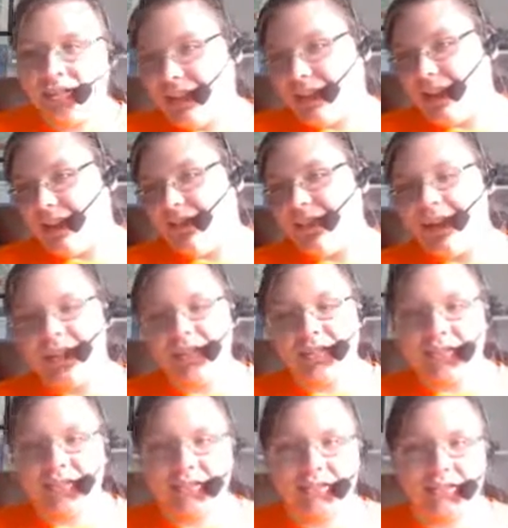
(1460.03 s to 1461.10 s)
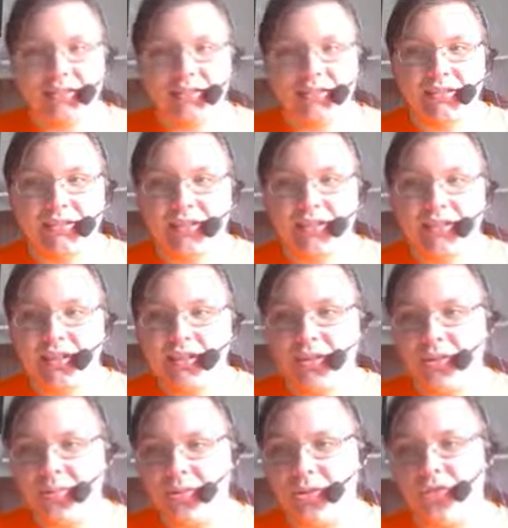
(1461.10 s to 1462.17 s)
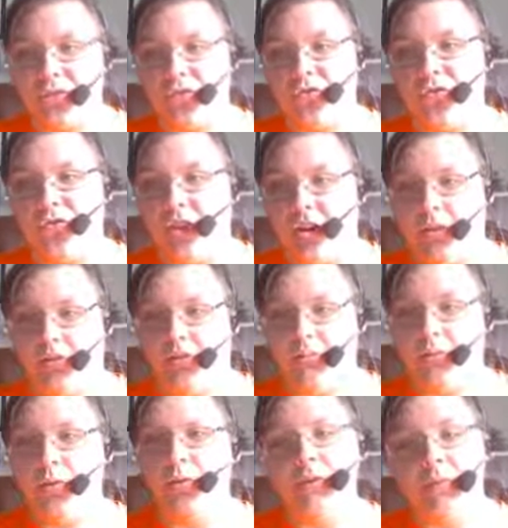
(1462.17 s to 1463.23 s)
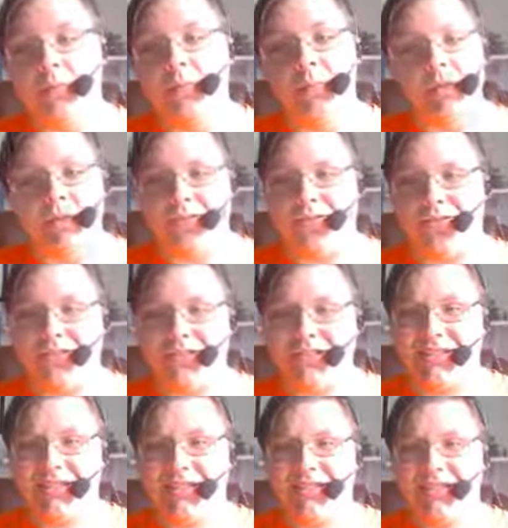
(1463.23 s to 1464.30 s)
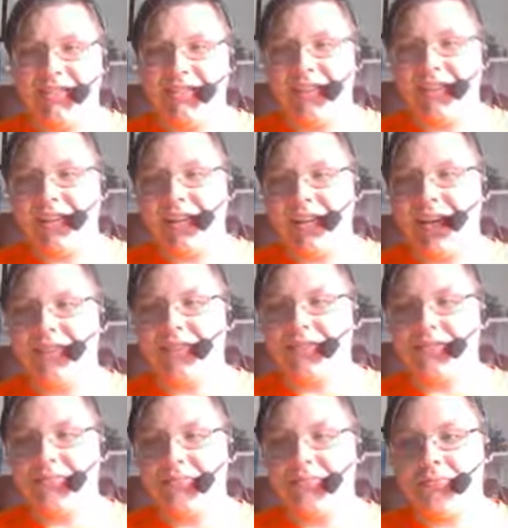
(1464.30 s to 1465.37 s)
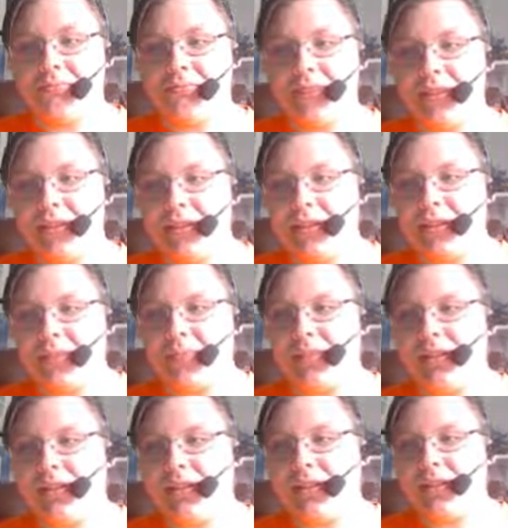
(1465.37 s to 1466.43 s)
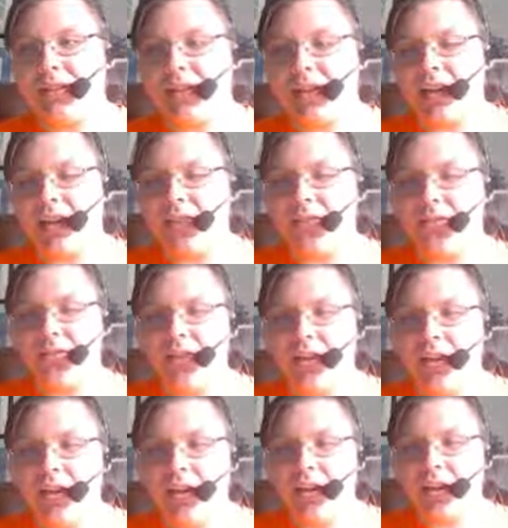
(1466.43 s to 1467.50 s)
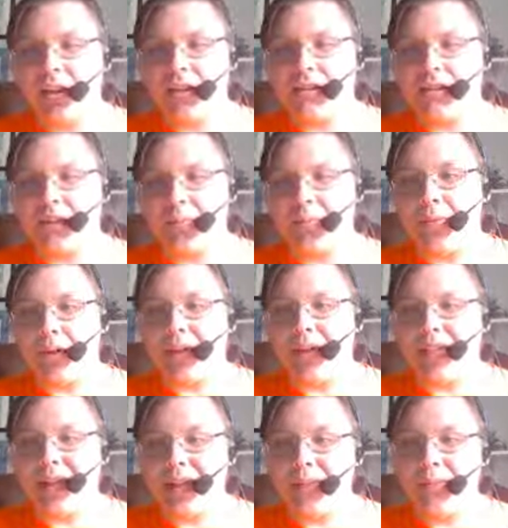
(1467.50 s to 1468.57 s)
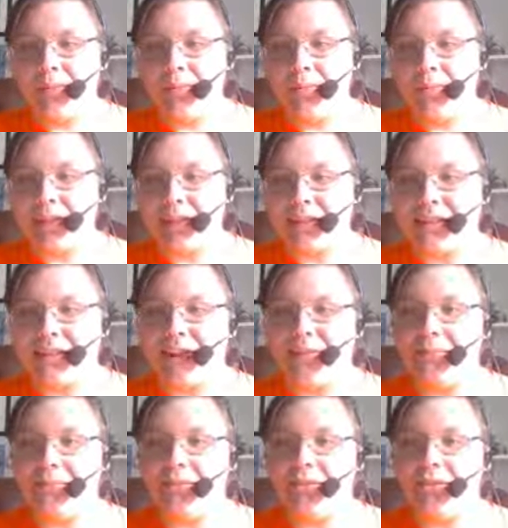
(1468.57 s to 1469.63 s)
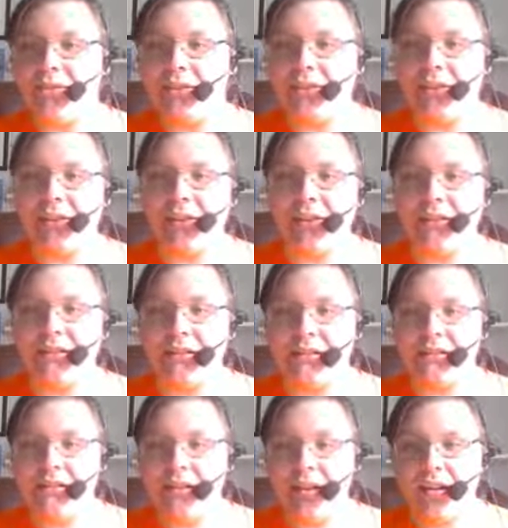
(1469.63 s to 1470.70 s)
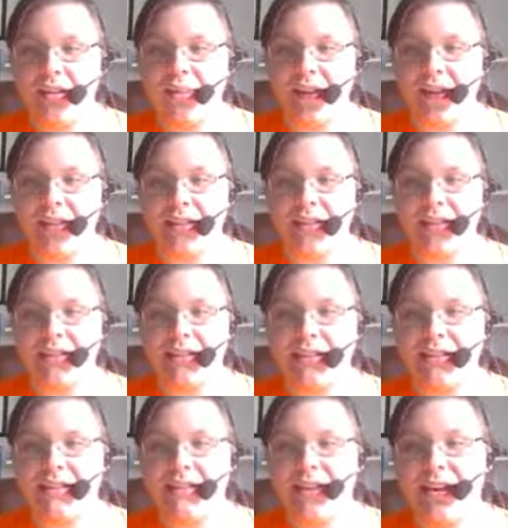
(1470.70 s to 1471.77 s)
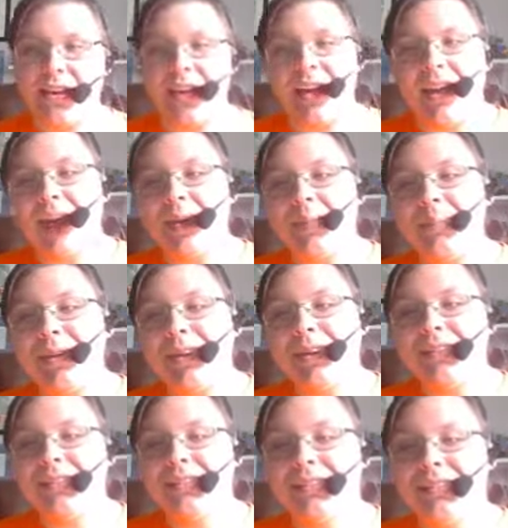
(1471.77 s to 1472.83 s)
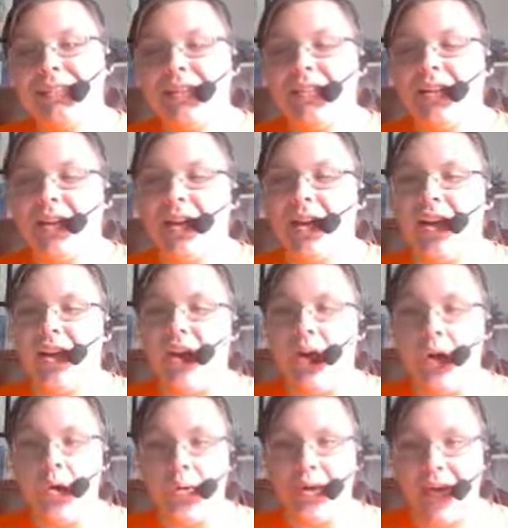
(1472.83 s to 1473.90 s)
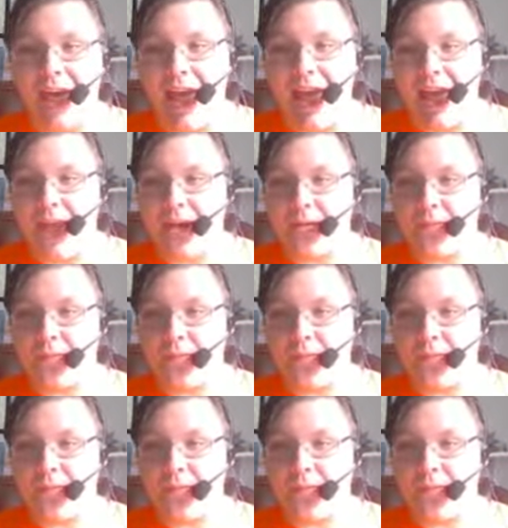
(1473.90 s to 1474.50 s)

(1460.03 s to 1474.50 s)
Got it right. Mr. Wright, what's the meaning of this? Yes, what is the meaning? Somebody tell me, because I'm clueless about this. I mean... Okay.